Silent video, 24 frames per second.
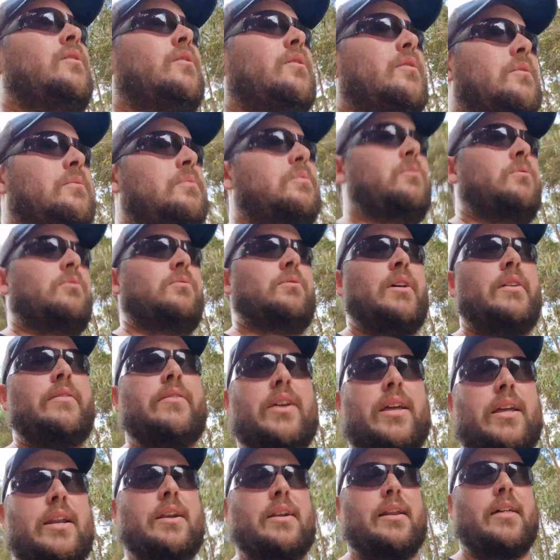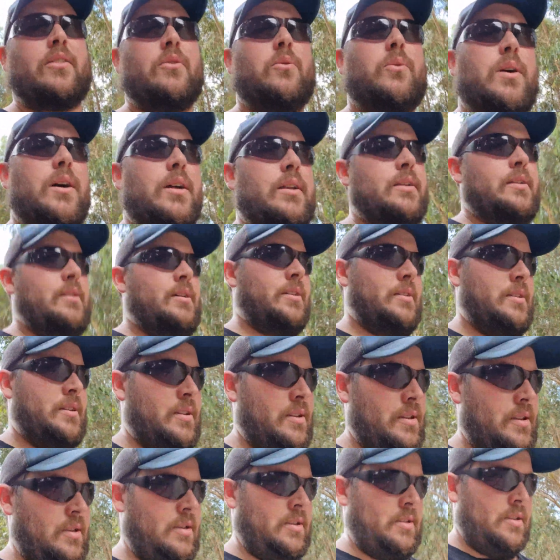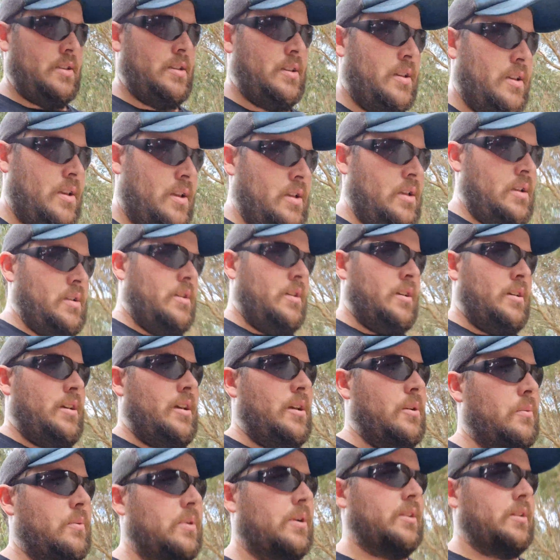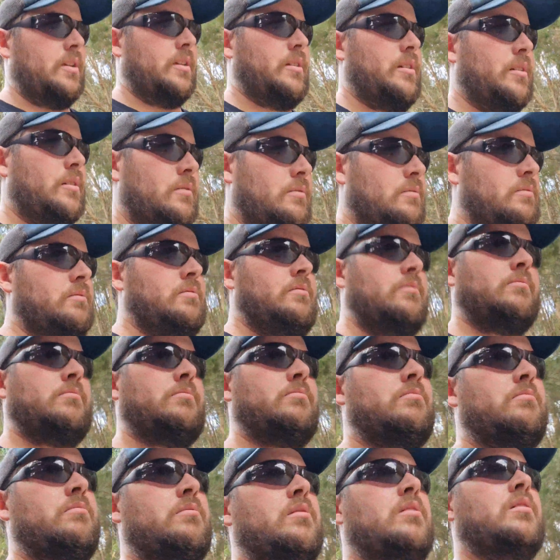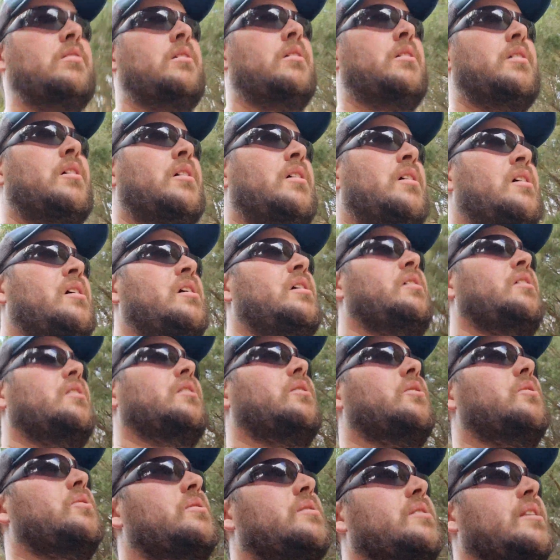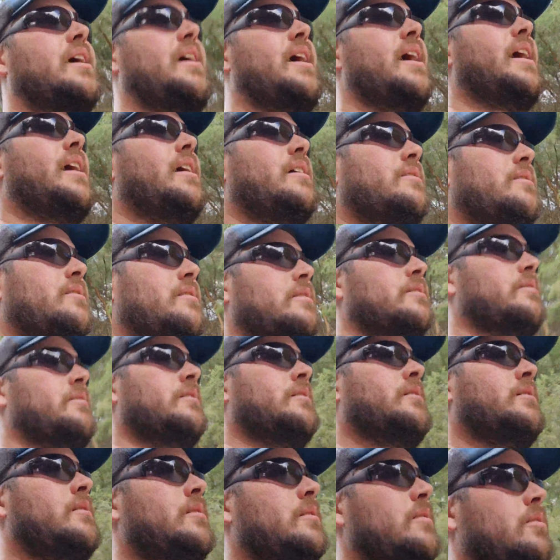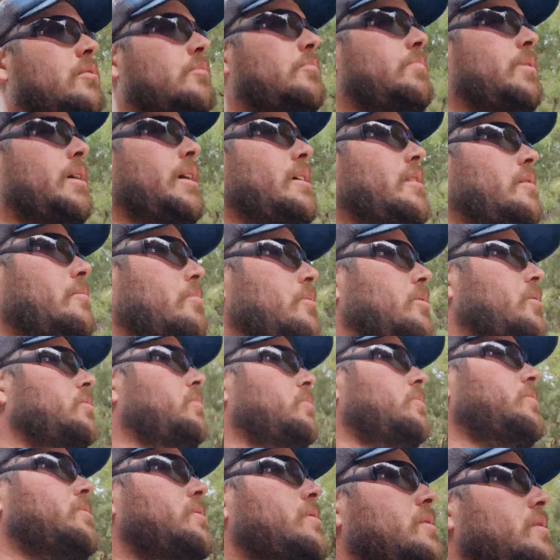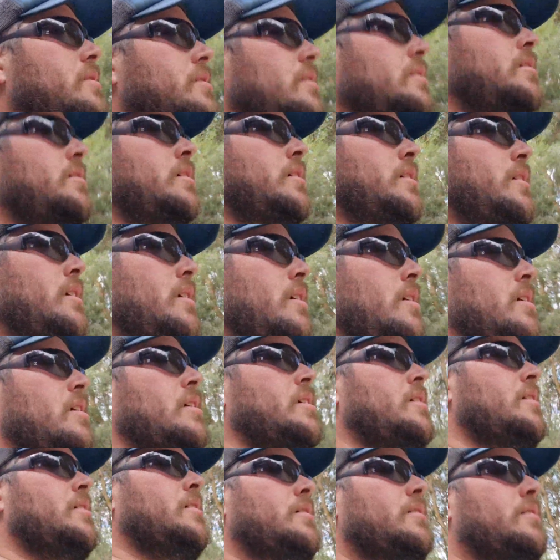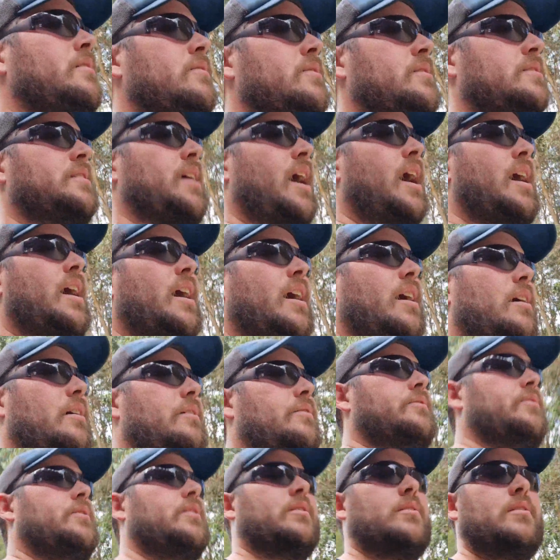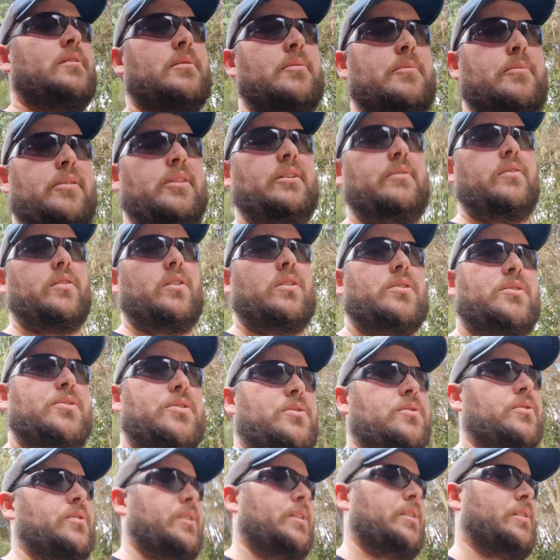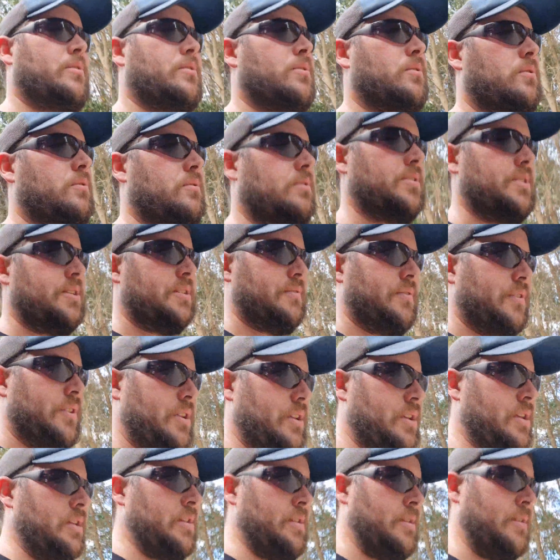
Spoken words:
and we'll never get another one, and we're going to lose the house and not pay the bills and starve and live on the street and all the rest of it.